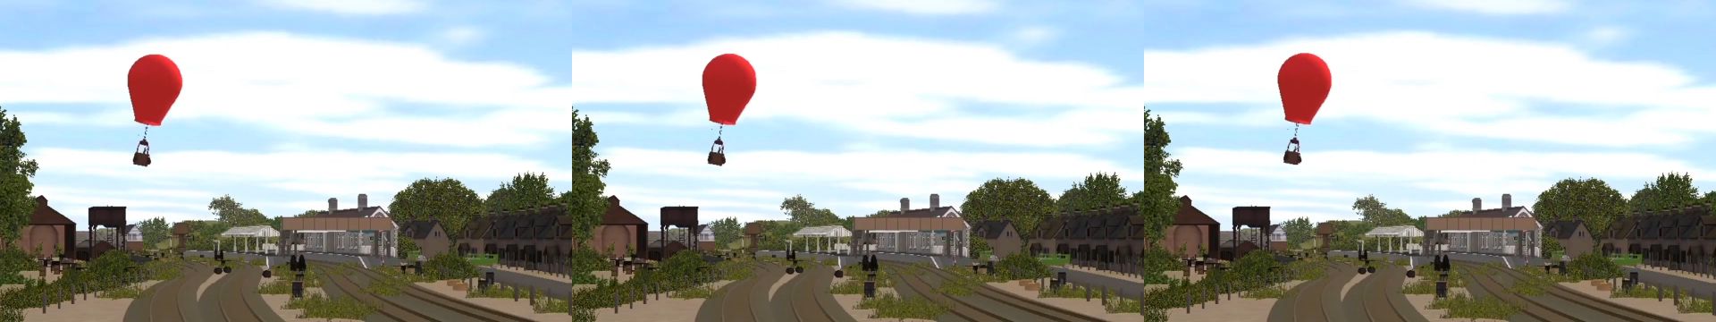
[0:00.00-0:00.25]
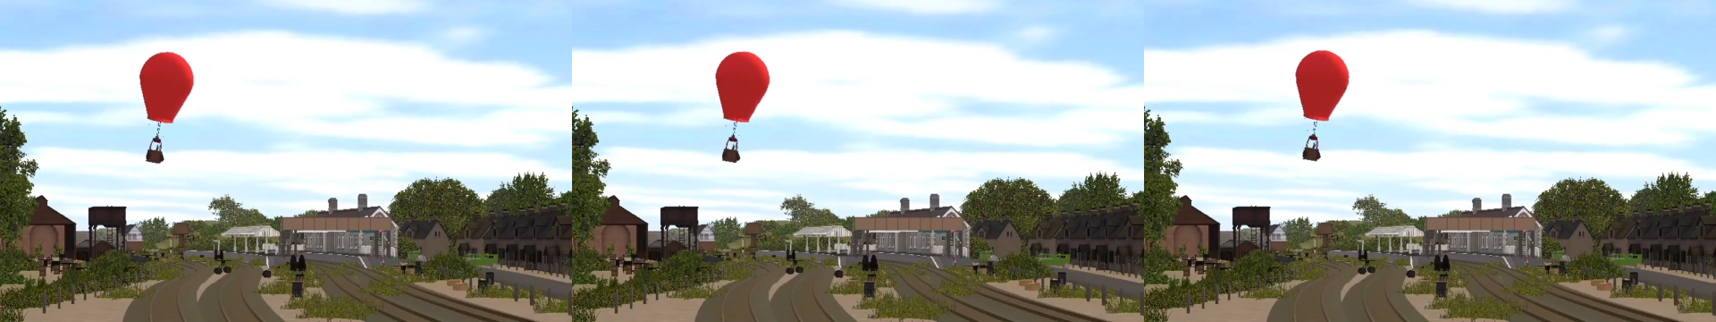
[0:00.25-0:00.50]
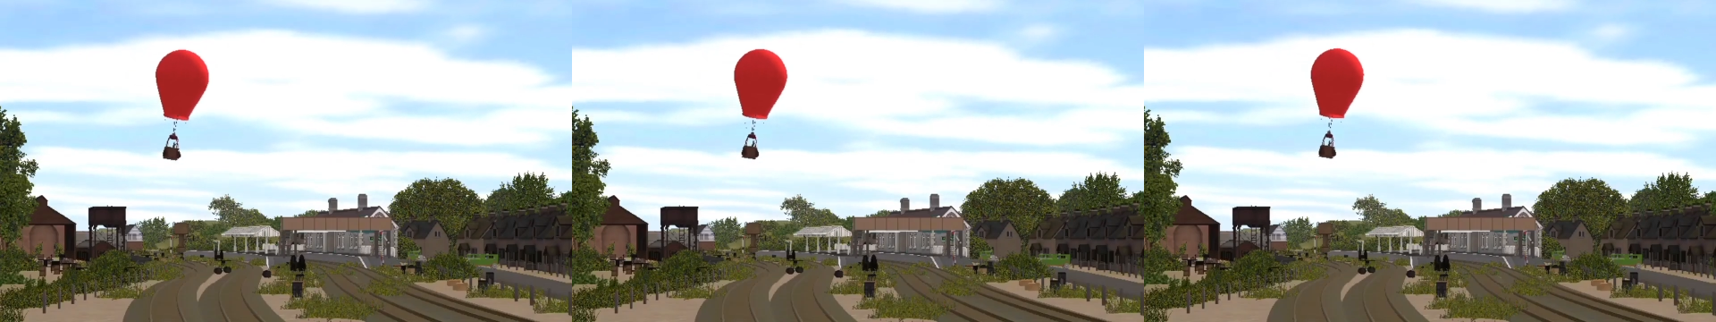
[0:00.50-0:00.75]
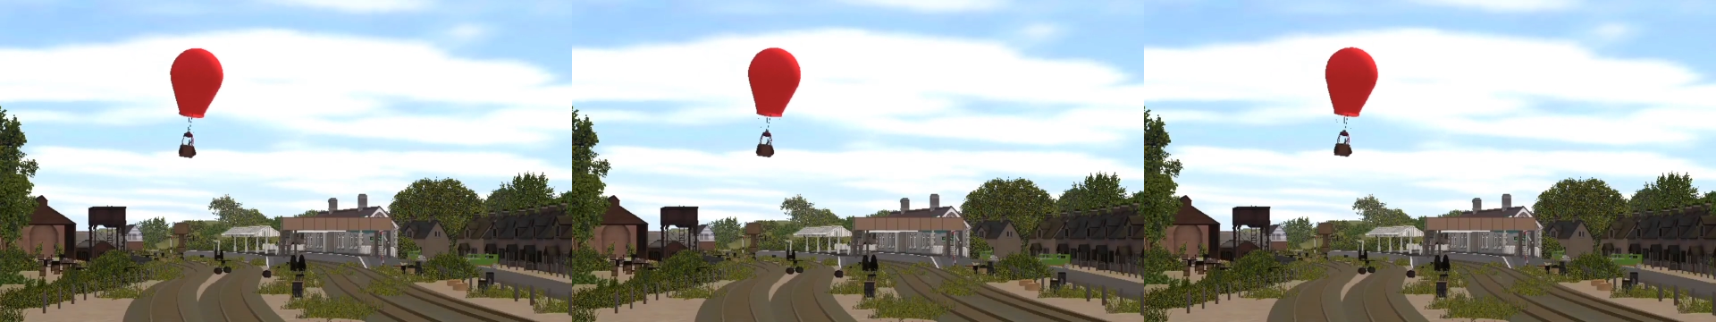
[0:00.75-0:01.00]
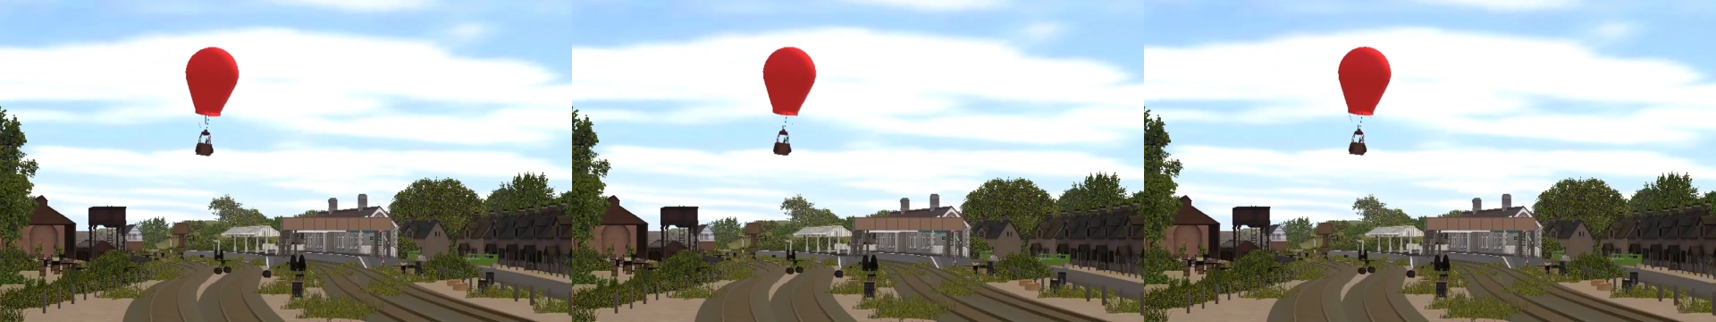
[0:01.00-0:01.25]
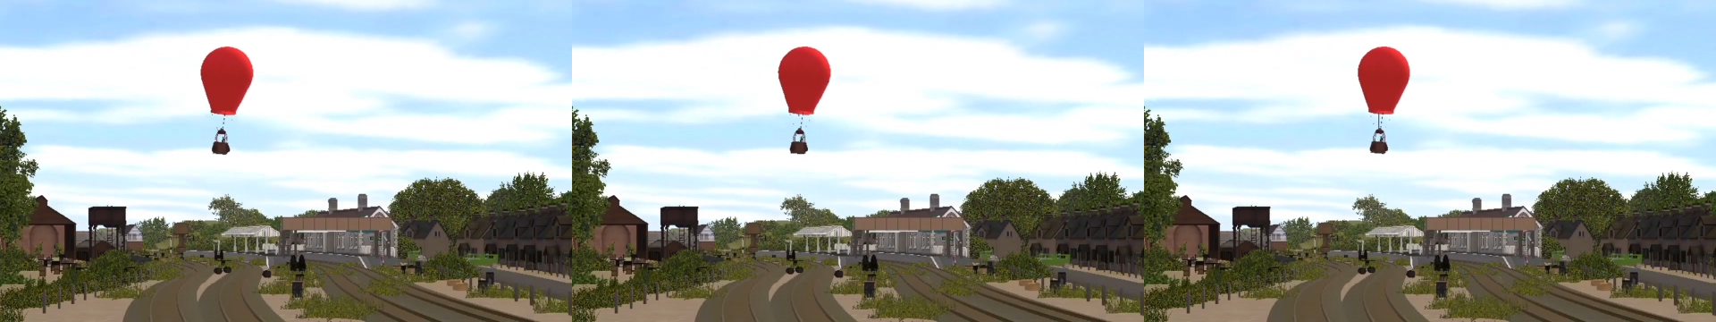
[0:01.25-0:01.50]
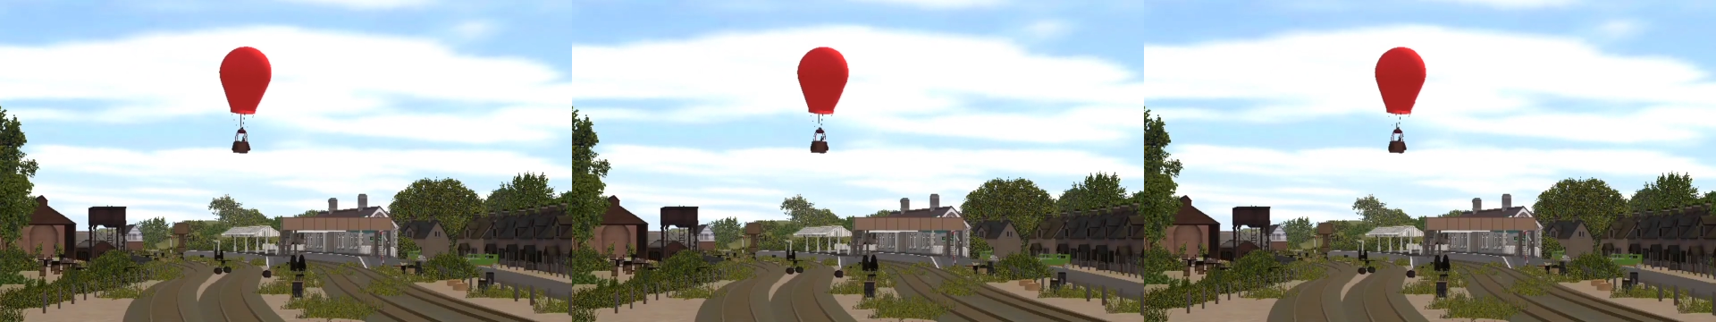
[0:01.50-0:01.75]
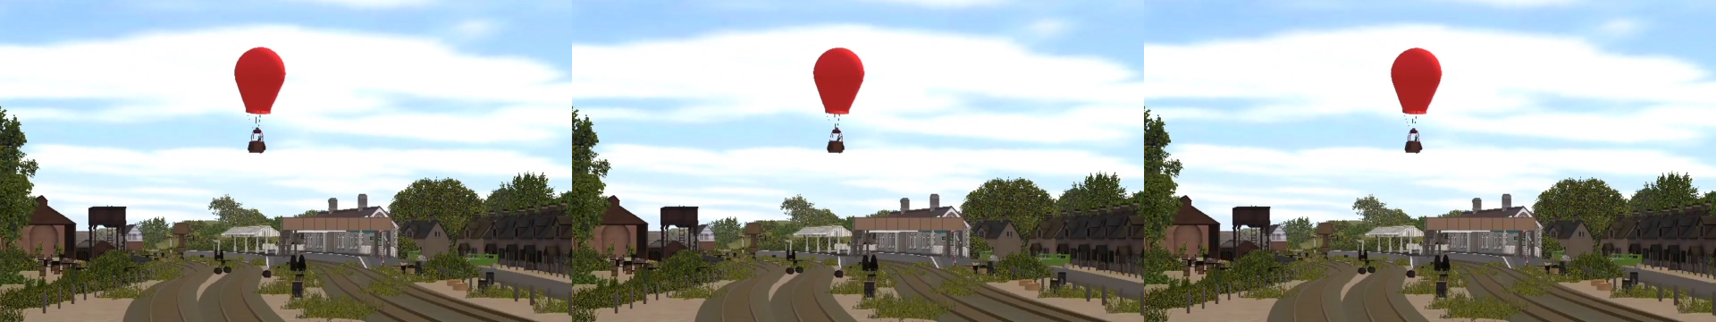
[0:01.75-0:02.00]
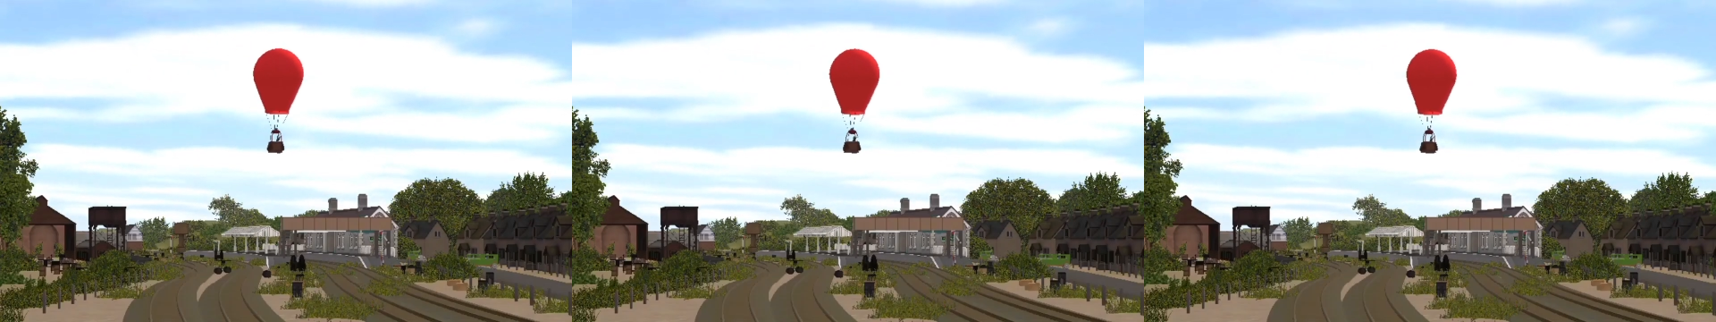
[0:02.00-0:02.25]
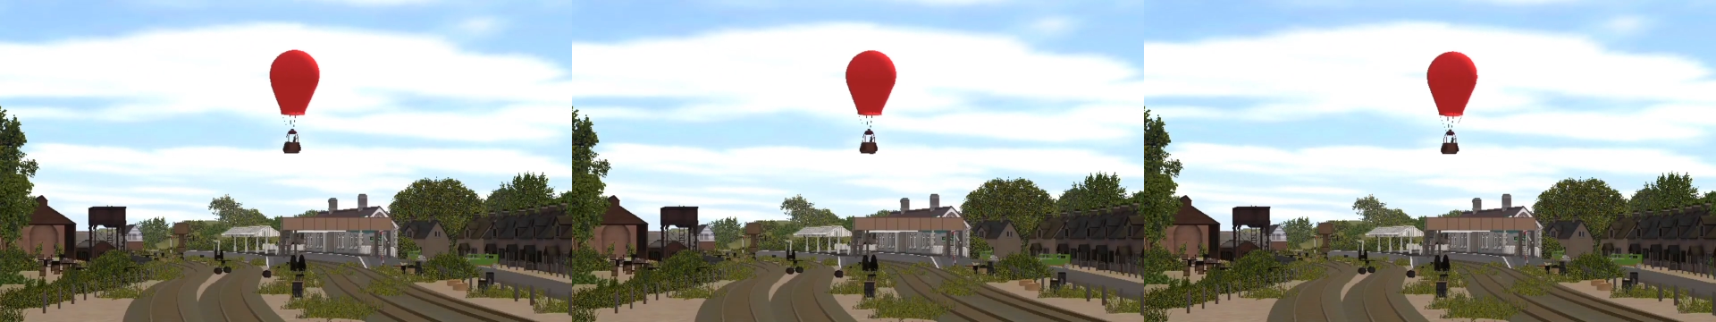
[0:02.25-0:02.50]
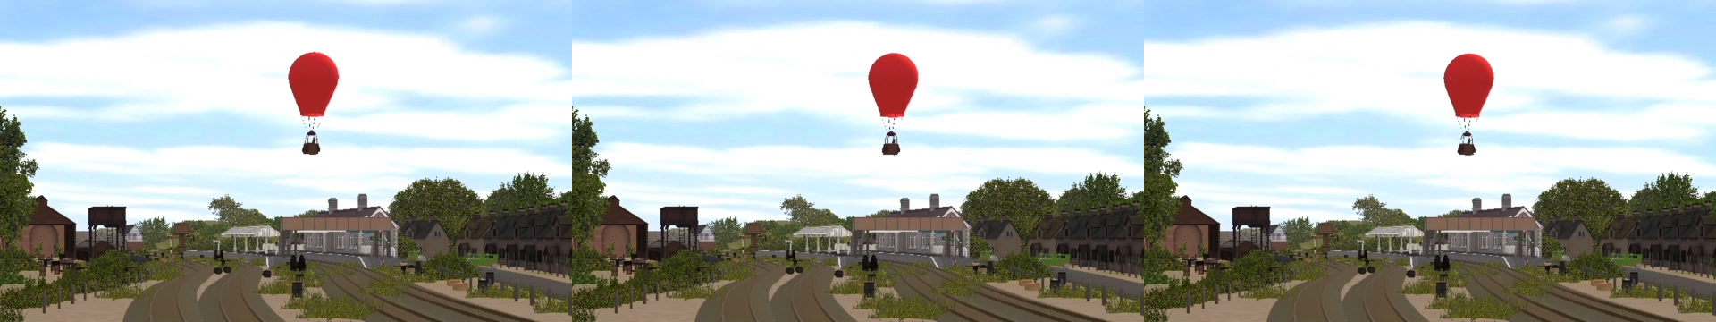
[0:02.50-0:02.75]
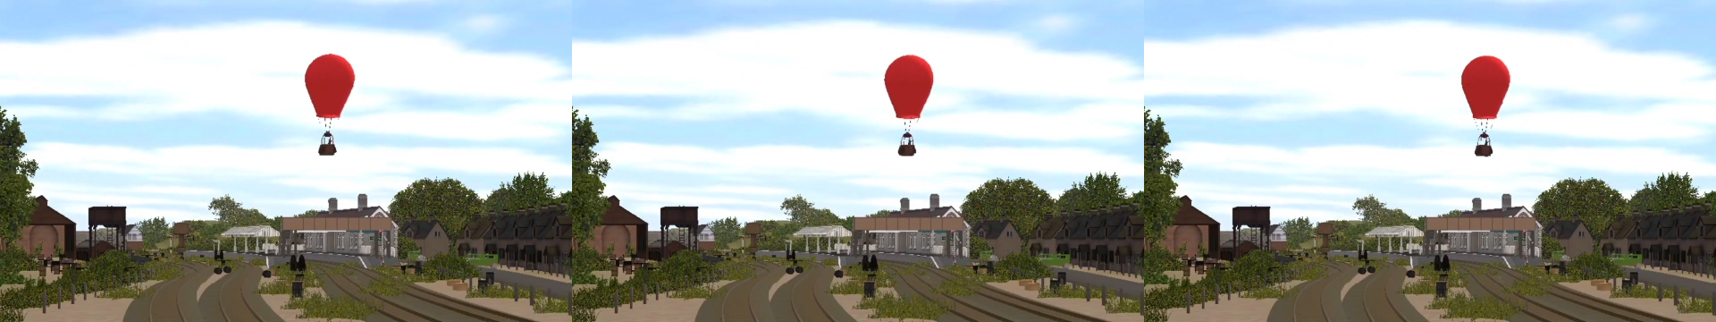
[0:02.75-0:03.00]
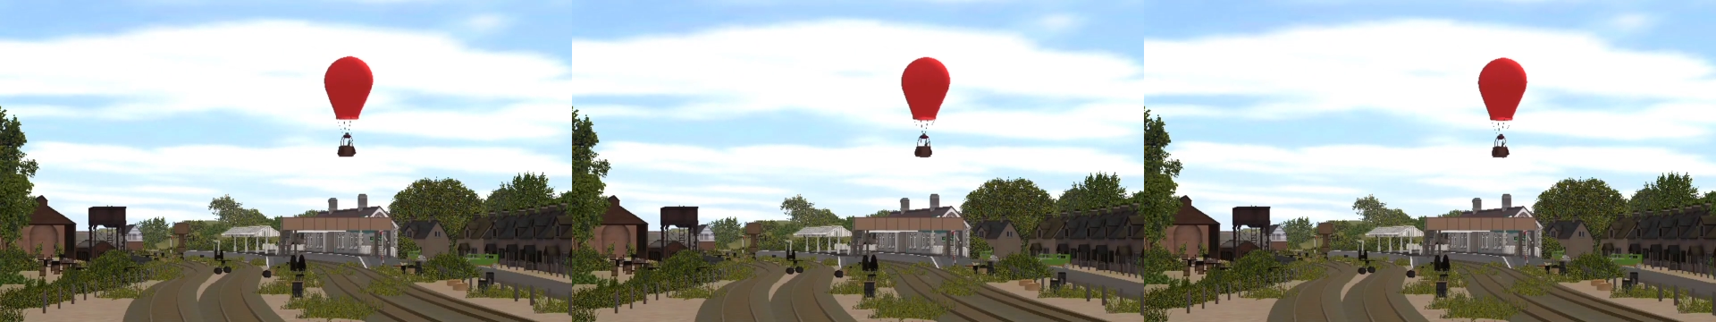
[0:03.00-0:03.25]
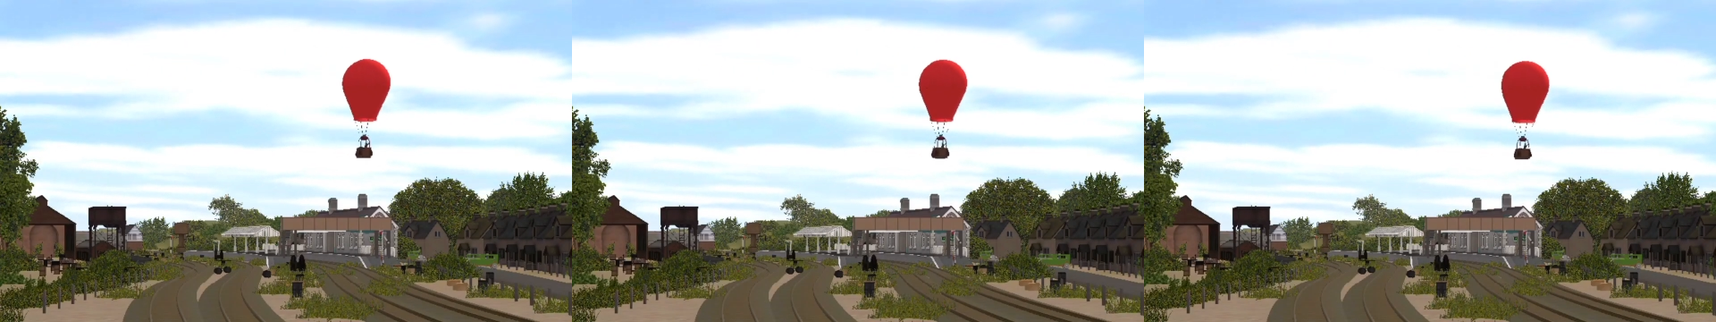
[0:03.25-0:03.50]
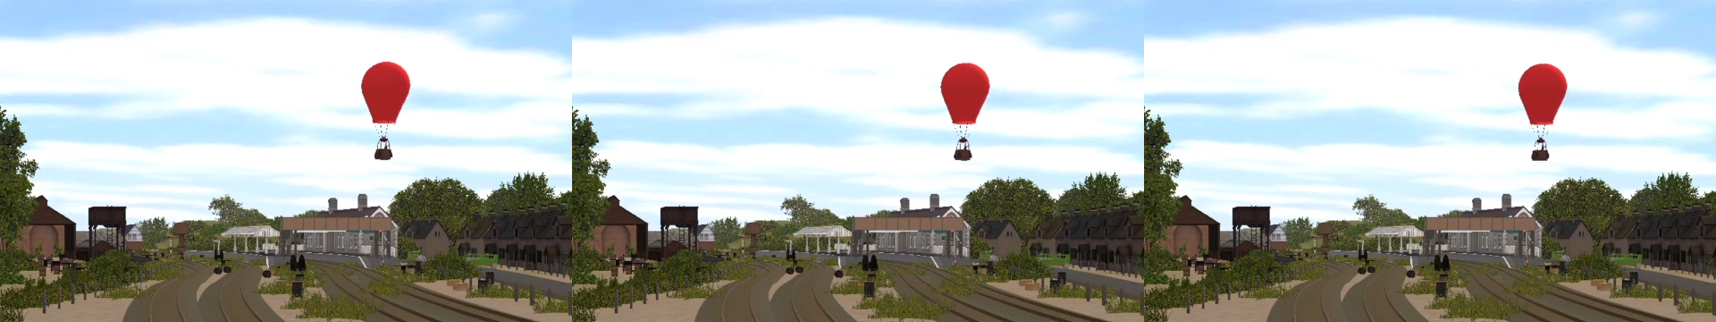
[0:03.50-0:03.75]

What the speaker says: Nobody's mouth can be seen.